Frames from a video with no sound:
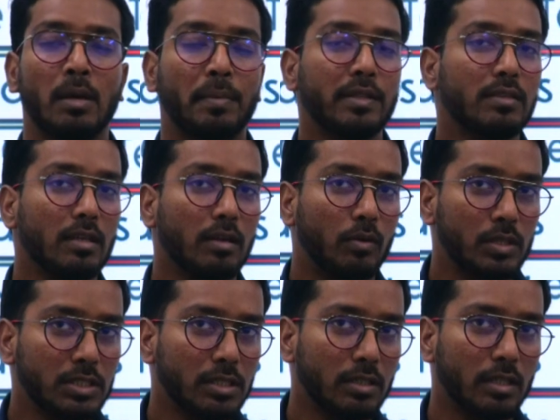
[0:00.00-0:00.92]
prati
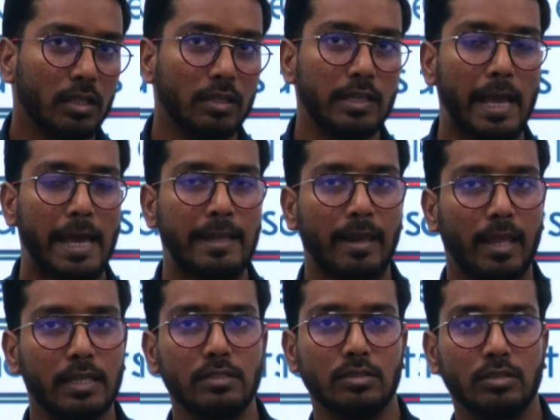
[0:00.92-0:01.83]
question anedi
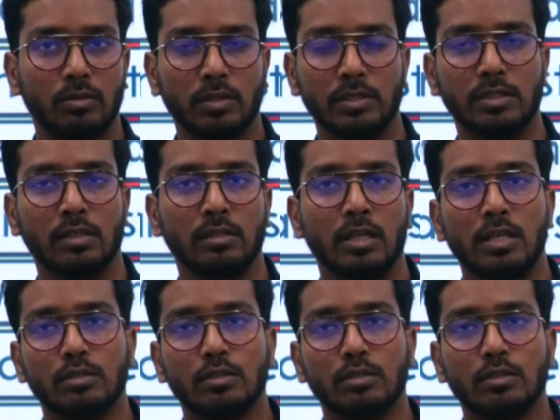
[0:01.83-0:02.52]
analyzed question.